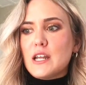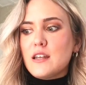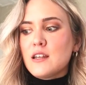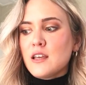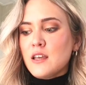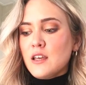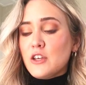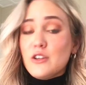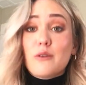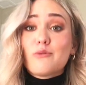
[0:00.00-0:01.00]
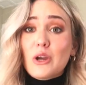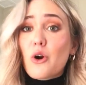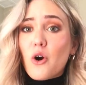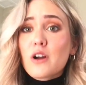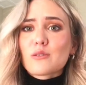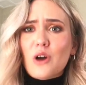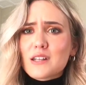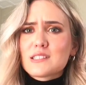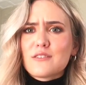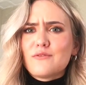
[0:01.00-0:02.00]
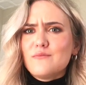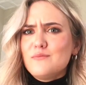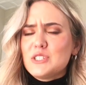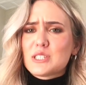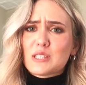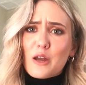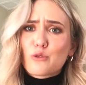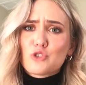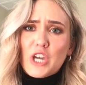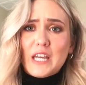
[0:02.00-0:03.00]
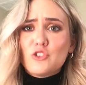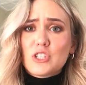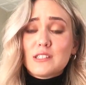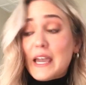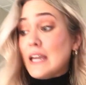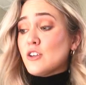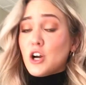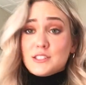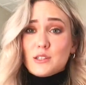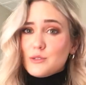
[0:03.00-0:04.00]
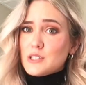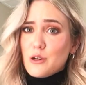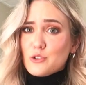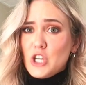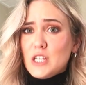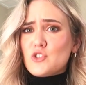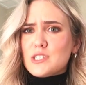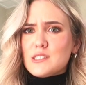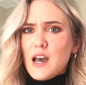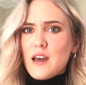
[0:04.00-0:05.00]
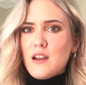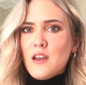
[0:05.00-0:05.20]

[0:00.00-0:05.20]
And there are lots of subtle changes and not so subtle changes that